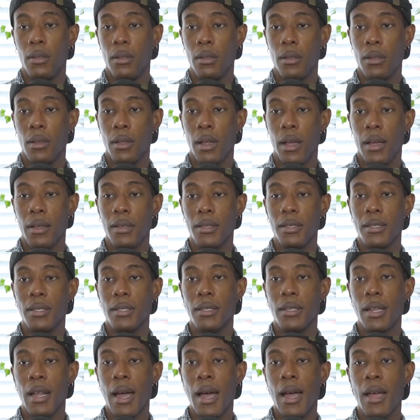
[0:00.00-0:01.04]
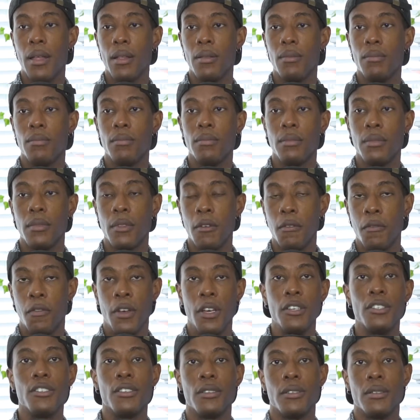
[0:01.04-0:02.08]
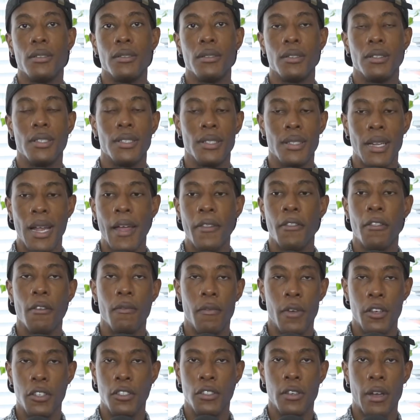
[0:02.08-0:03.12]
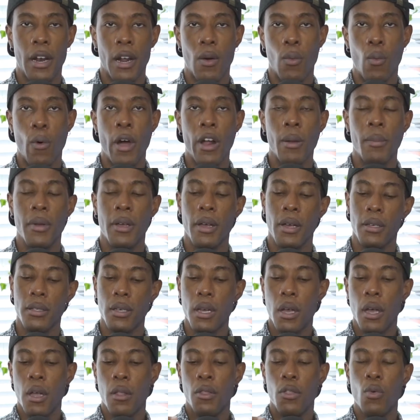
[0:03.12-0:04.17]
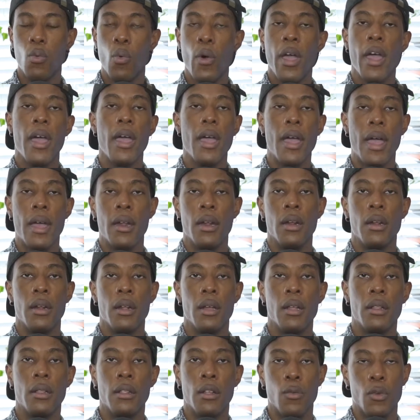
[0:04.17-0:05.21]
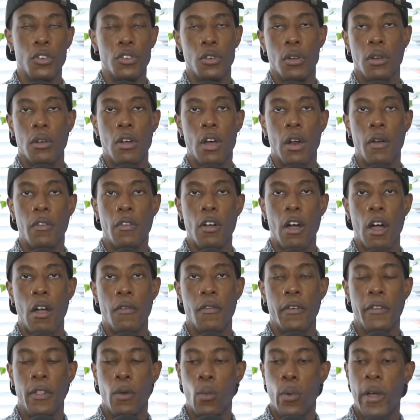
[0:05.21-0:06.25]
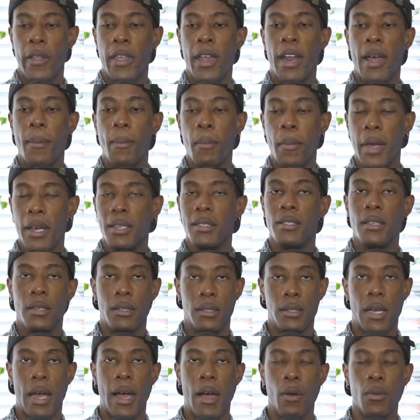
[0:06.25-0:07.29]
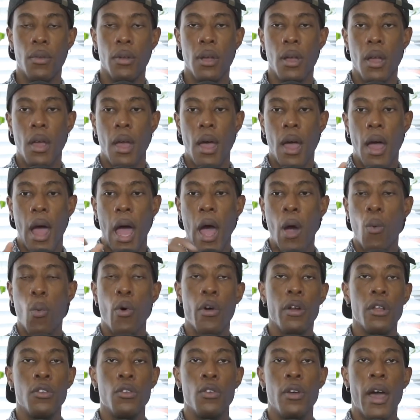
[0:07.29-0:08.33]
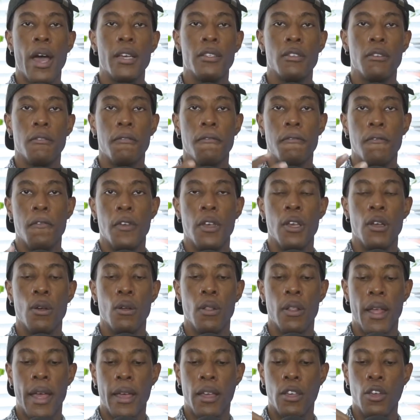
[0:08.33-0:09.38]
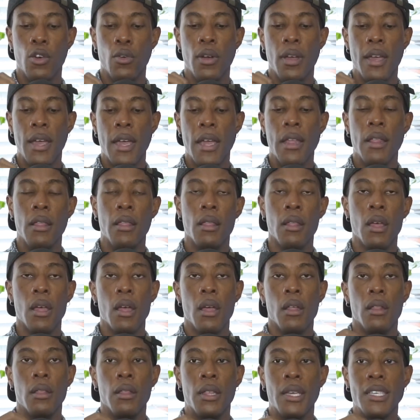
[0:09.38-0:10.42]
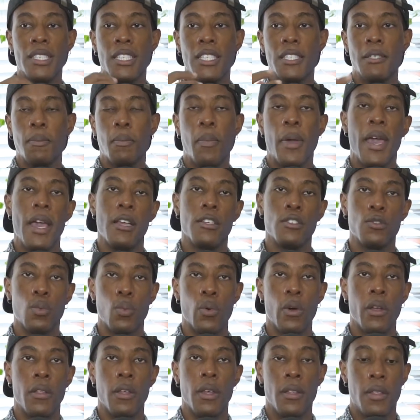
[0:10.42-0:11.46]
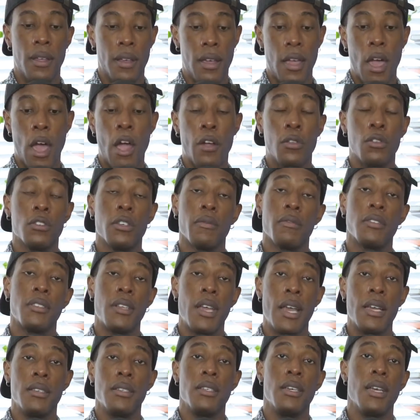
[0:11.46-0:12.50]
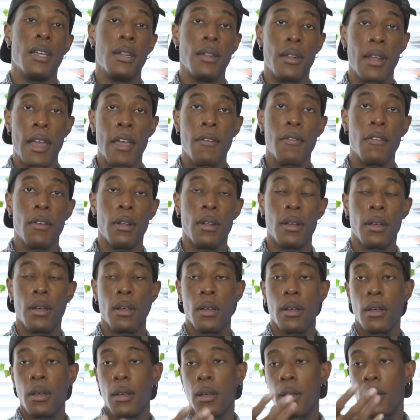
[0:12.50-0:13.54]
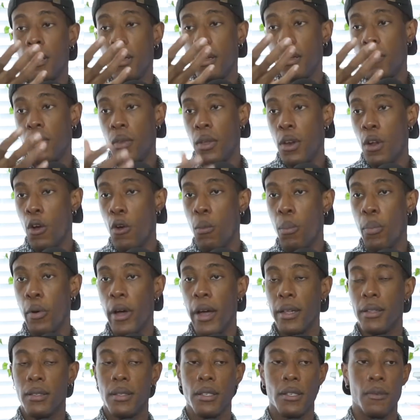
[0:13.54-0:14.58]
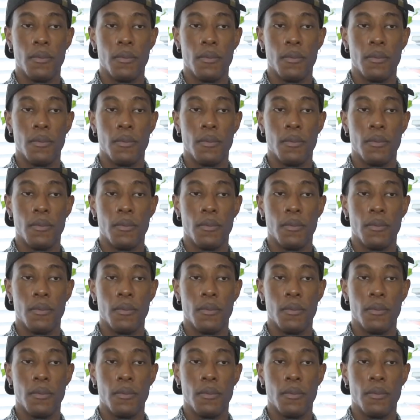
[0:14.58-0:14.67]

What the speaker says: Like, this is not the vision. This is not the vision that I wanted." Because the way I edited the original cut of Coffee and the way that I mixed the sound, I wanted you guys to feel like you're in this space with the characters of Stacy and David, but